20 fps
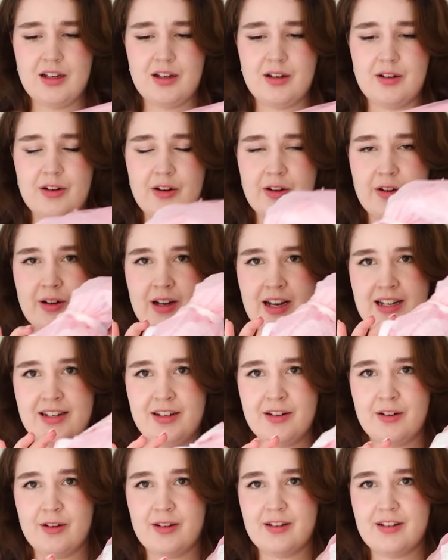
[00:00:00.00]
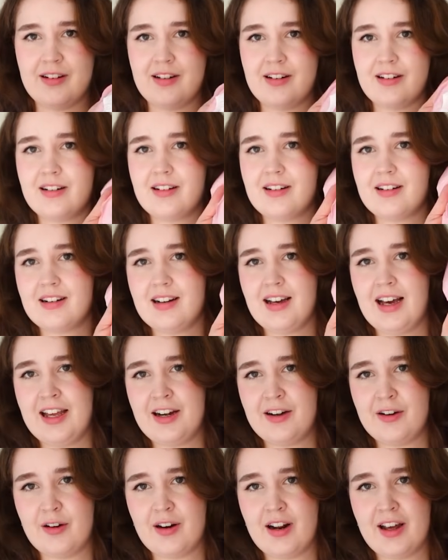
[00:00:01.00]
Oh no, I did not. I
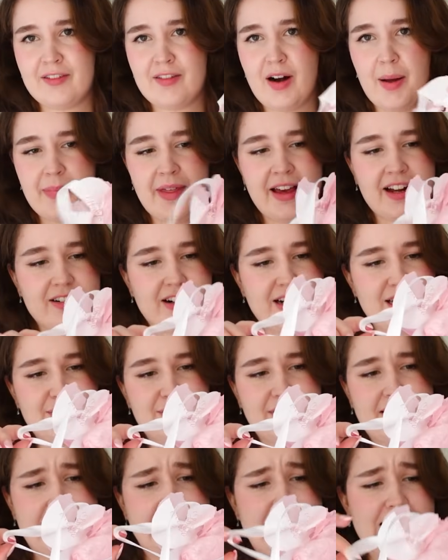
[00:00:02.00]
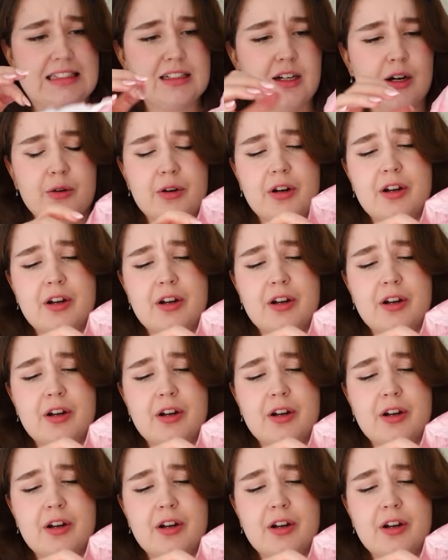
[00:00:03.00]
did not unwrap that gracefully. Oh